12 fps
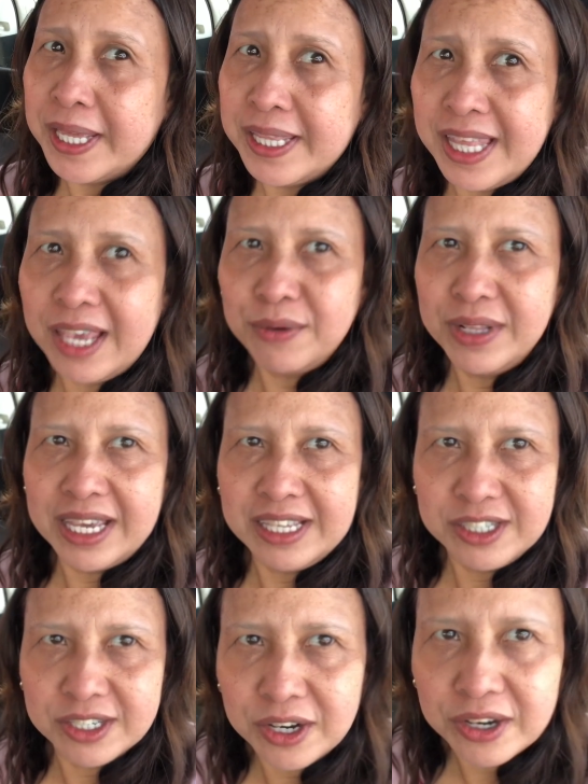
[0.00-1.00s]
they will
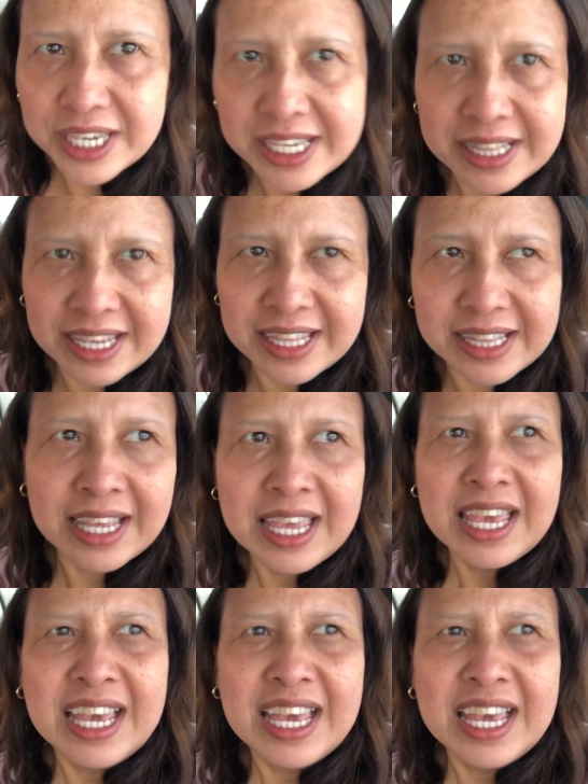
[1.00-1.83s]
enjoy it. And